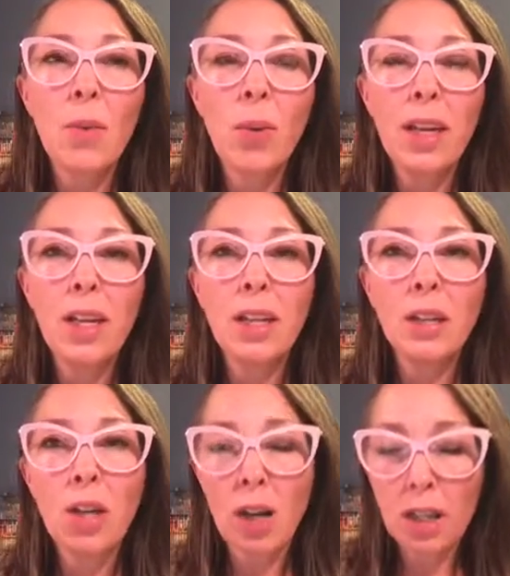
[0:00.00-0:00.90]
we
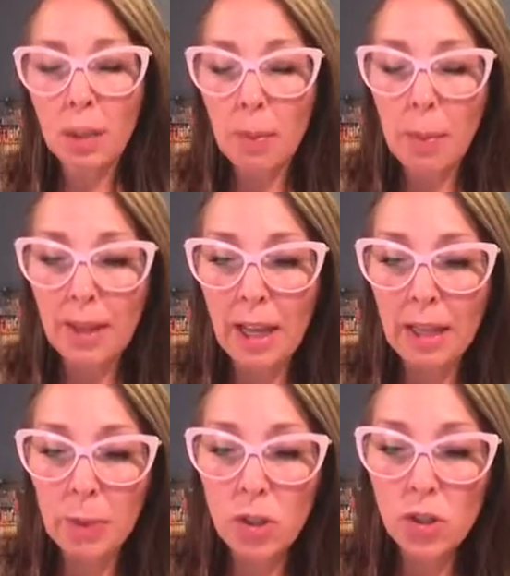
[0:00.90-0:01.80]
talk a little bit about
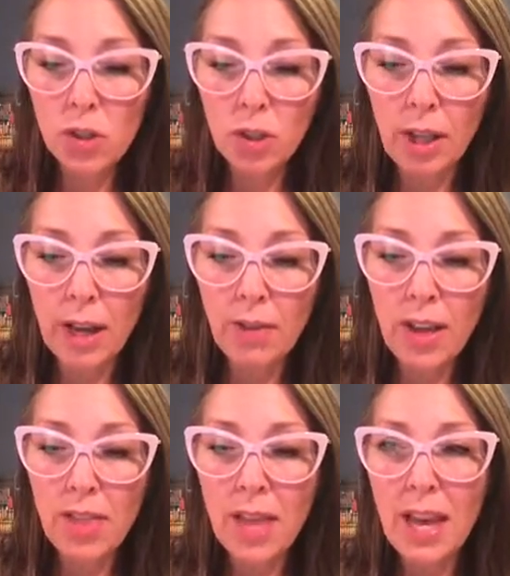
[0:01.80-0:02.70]
that personal life,
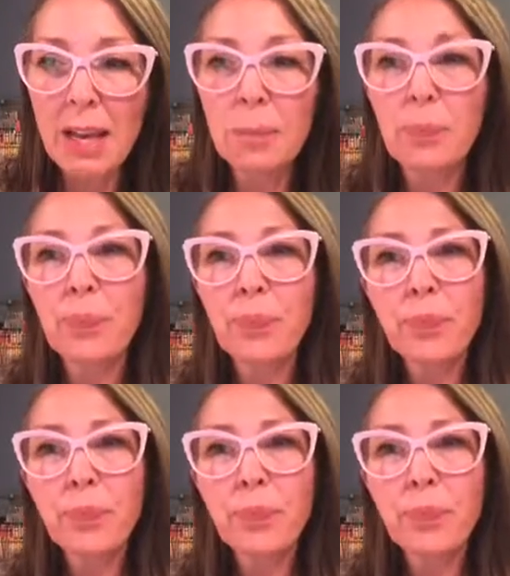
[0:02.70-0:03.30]
and then